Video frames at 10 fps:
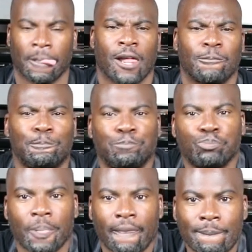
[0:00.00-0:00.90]
what's the
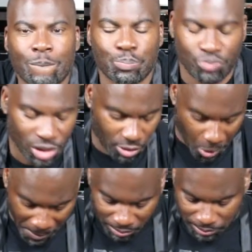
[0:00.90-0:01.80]
best fishing
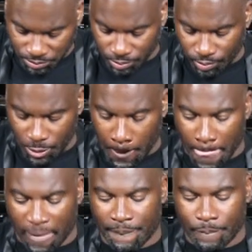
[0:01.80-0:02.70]
spot in Houston
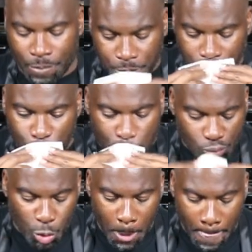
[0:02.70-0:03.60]
that you know of?
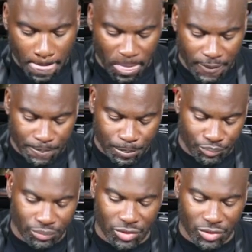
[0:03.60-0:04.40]
Drop the Addy.